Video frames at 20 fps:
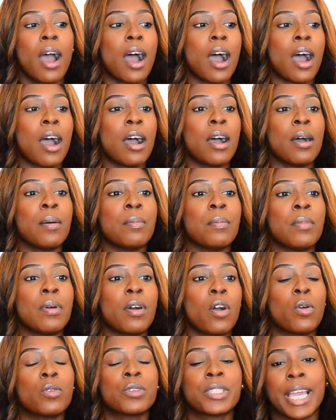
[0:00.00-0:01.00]
Um,
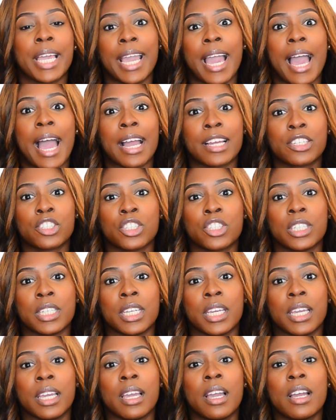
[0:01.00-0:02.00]
Jose
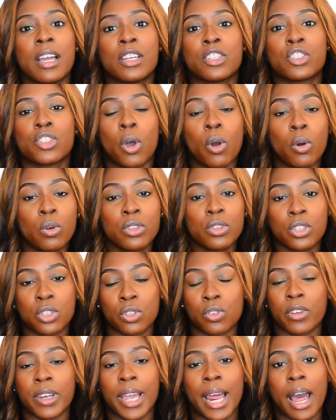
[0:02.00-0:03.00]
actually told the
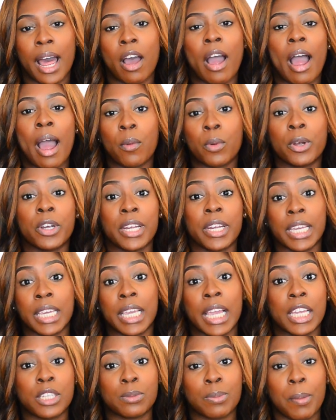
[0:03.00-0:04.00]
story at our
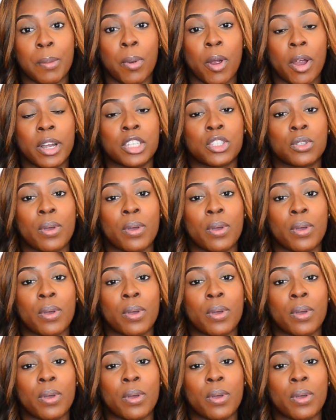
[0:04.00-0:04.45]
engagement party,